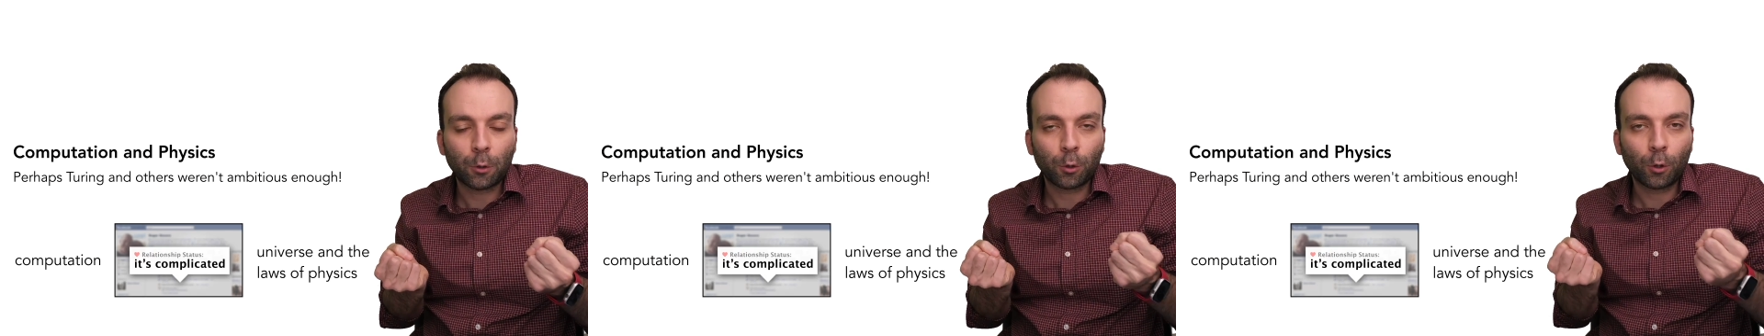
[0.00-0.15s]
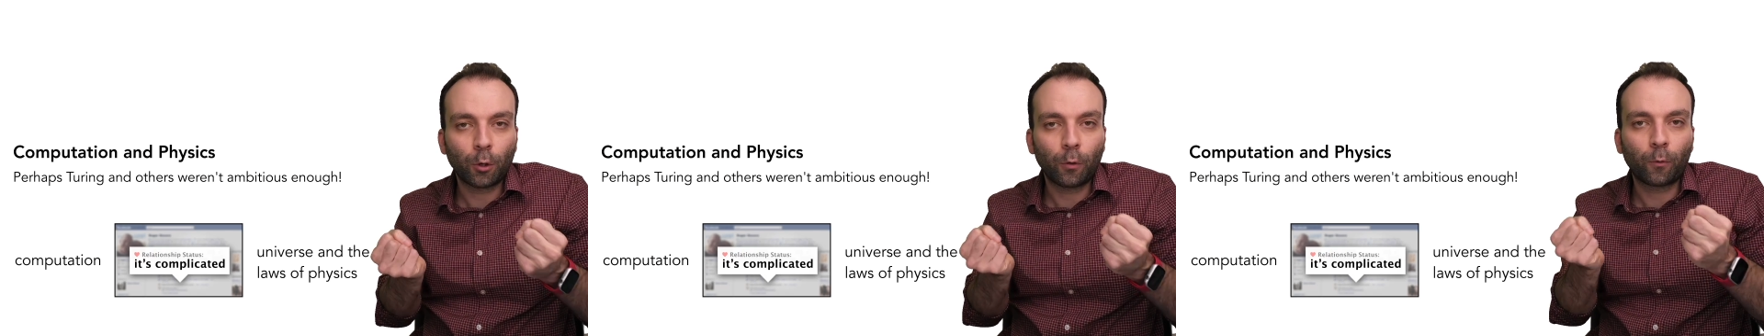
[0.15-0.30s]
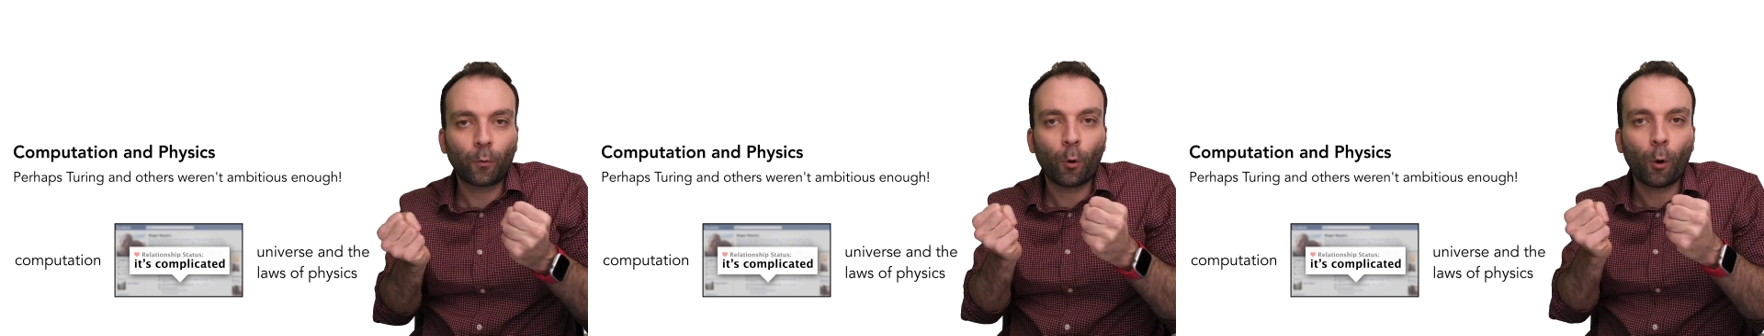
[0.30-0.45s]

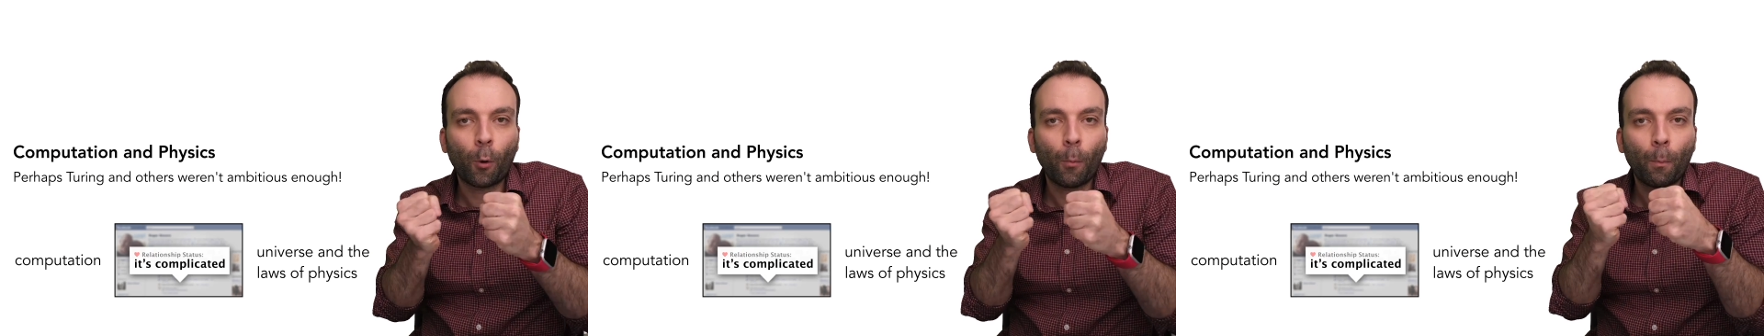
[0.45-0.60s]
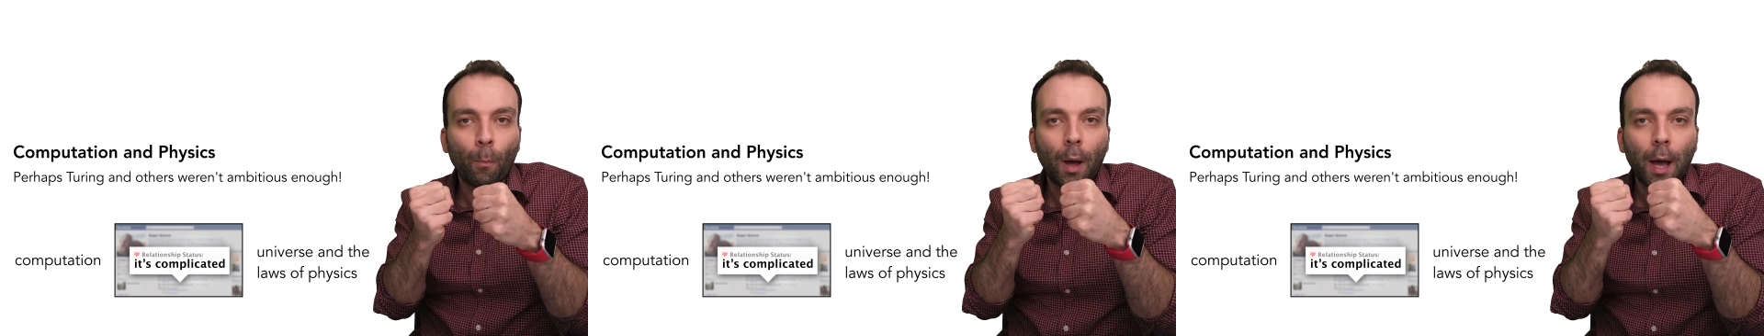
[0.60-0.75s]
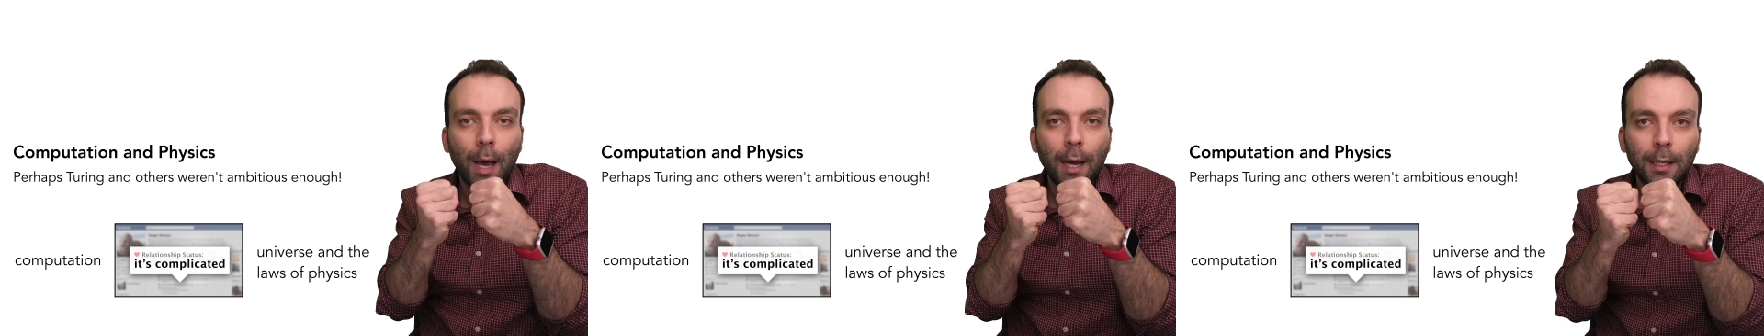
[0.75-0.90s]
sort of
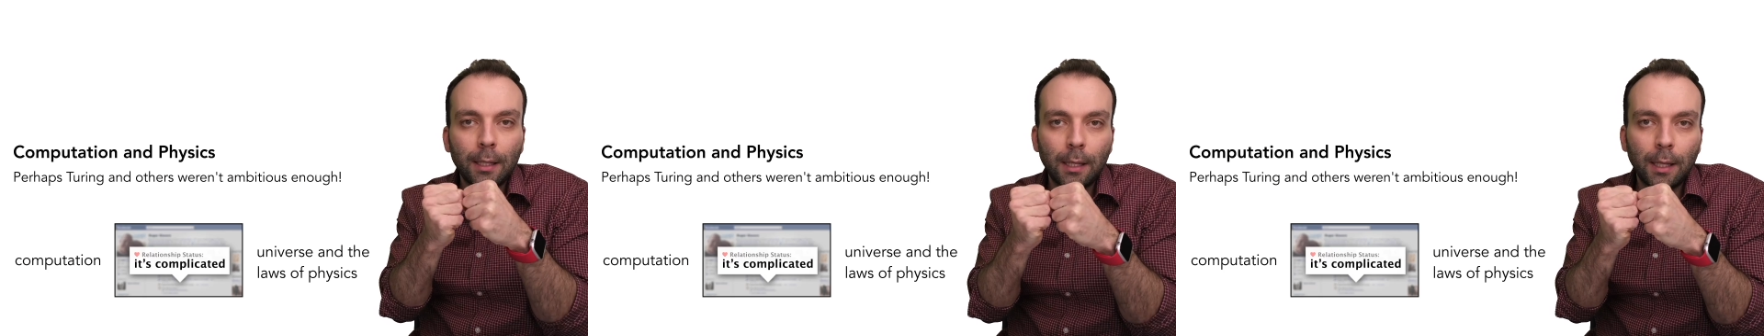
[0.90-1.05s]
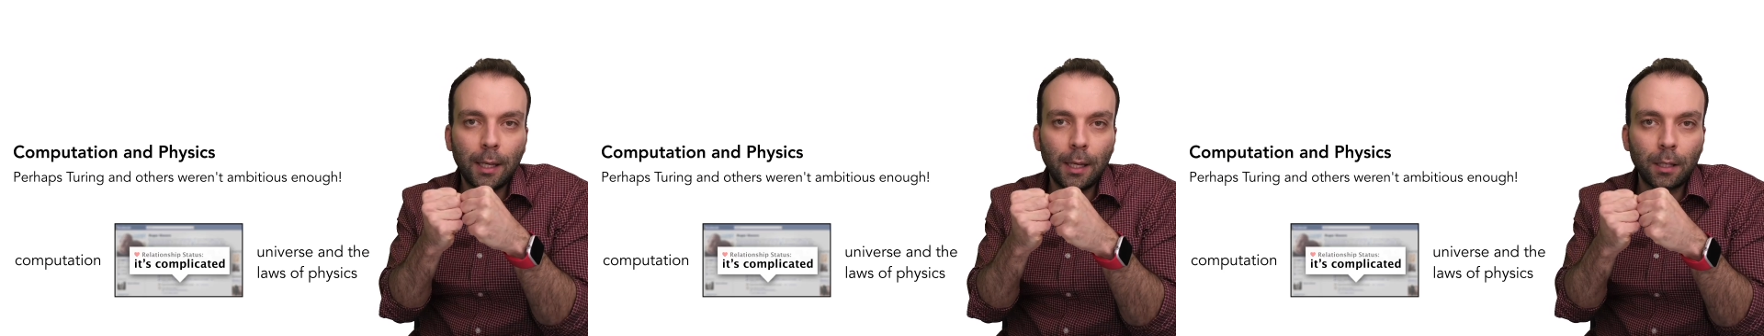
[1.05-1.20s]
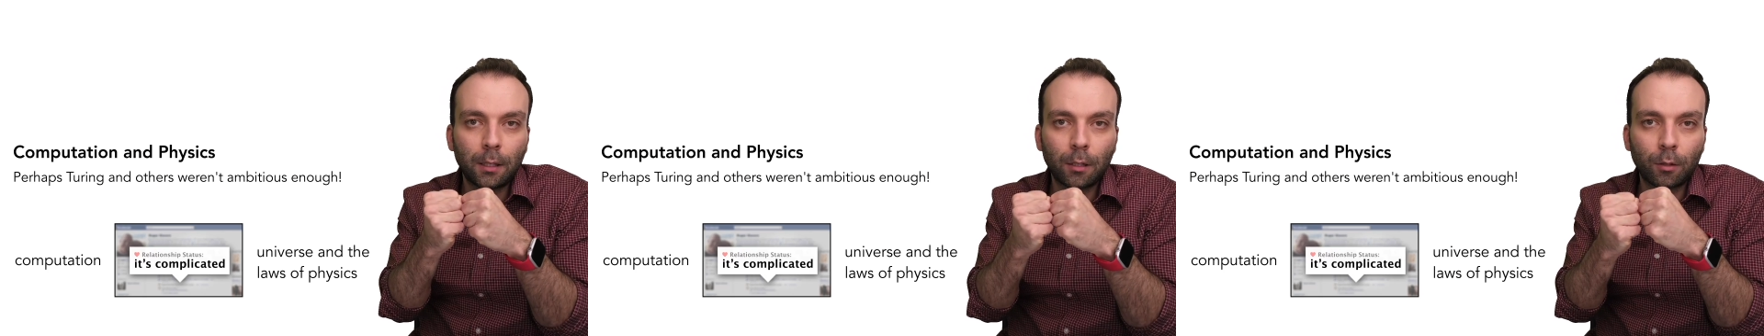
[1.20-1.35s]
combine
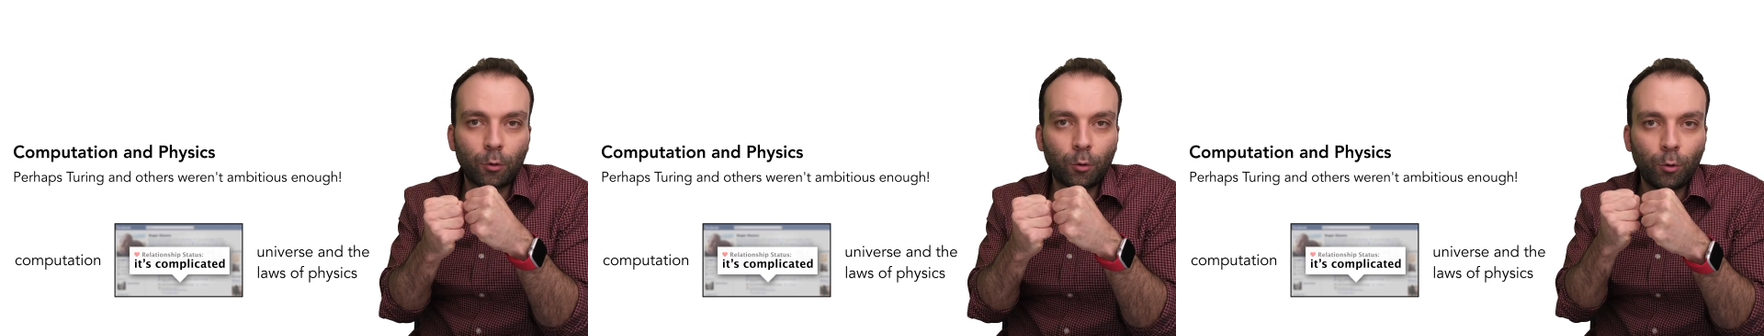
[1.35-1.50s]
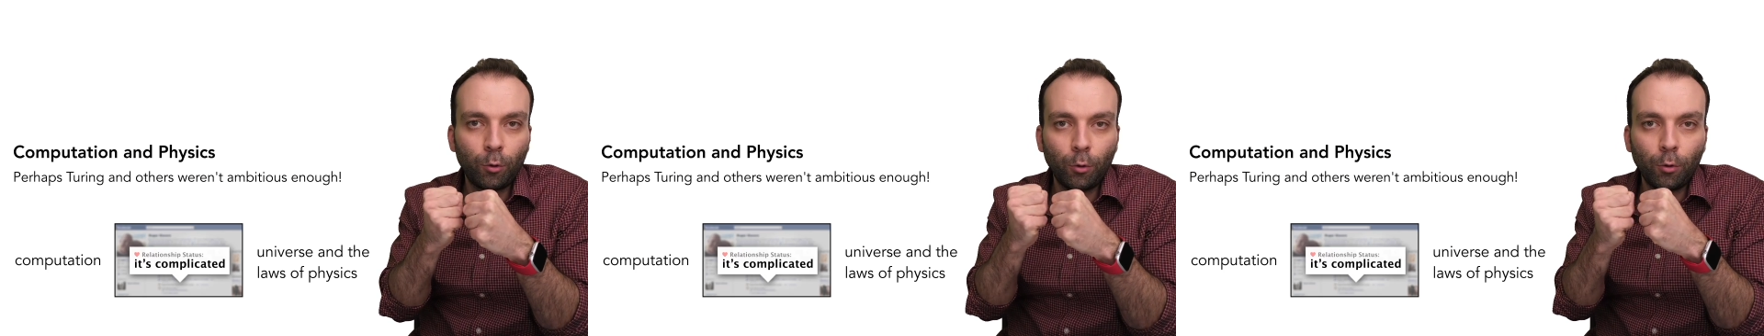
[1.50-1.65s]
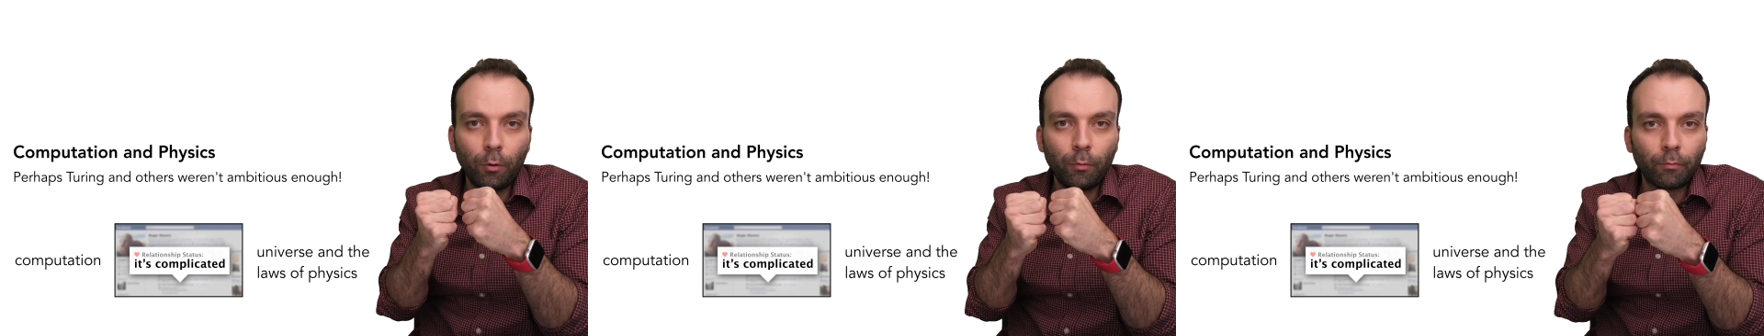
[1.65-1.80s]
these
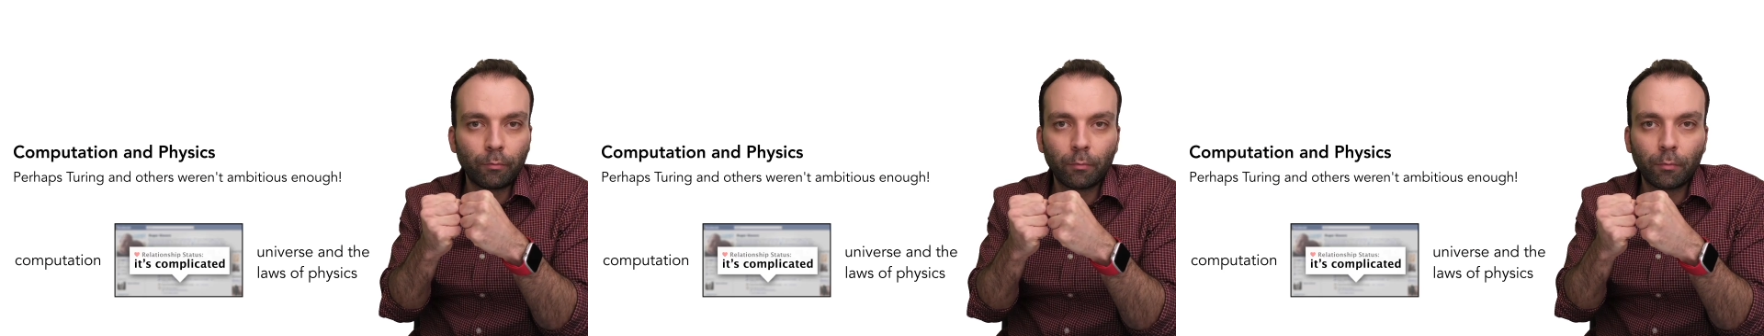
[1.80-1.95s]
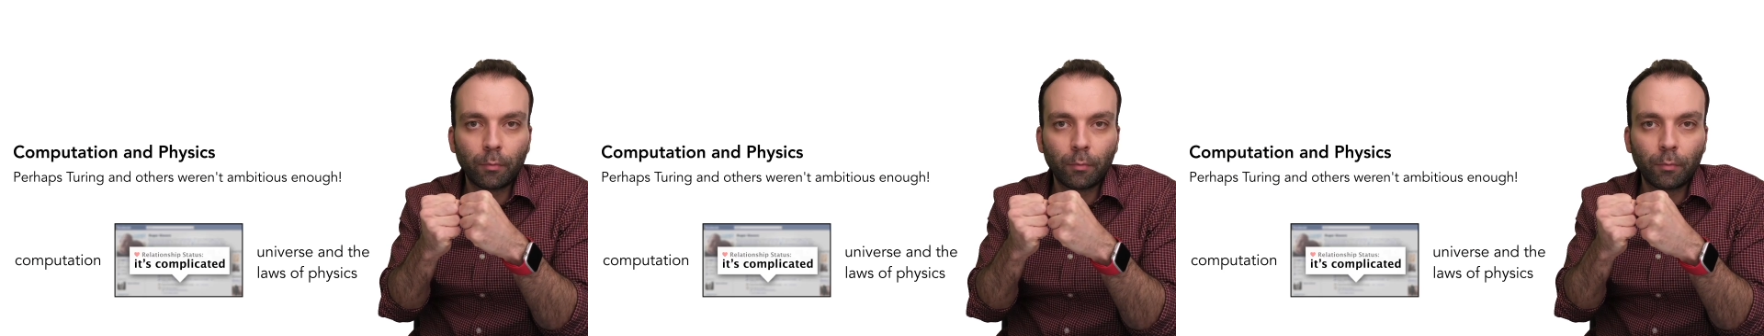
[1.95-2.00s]
two